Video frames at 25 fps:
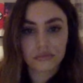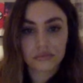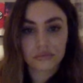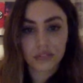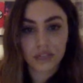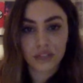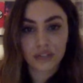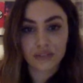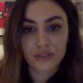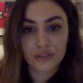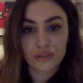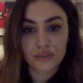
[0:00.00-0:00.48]

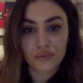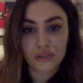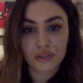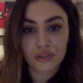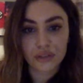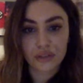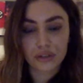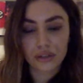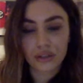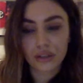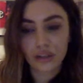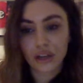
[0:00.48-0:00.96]
Kind of
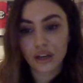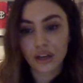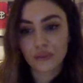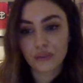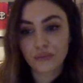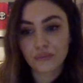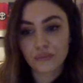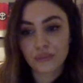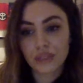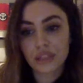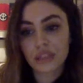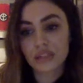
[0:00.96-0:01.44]
similar.
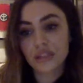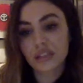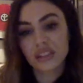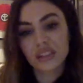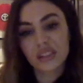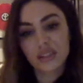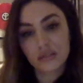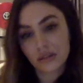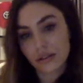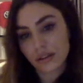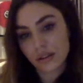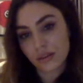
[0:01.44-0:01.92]
Um, but it's a good
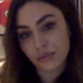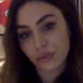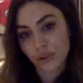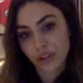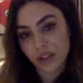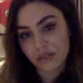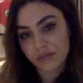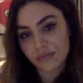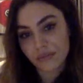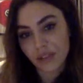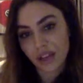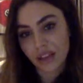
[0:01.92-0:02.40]
starting
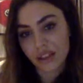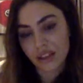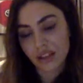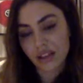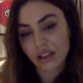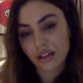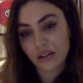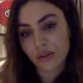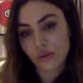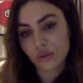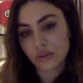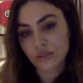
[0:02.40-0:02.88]
point. I
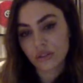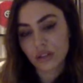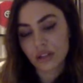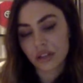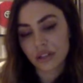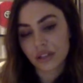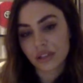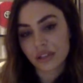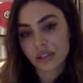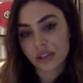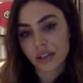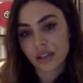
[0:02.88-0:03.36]
think hold on
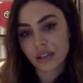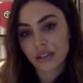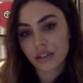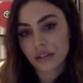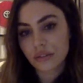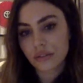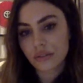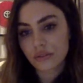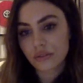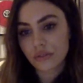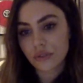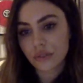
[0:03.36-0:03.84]
is
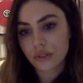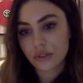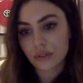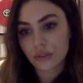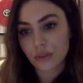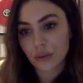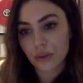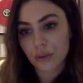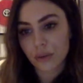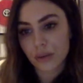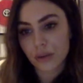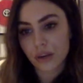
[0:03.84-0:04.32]
nice for
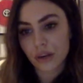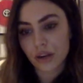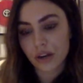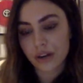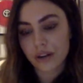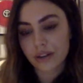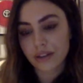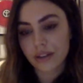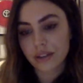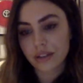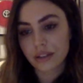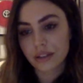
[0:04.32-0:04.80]
where we are
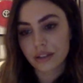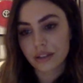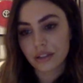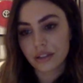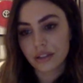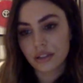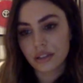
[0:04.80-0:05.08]
in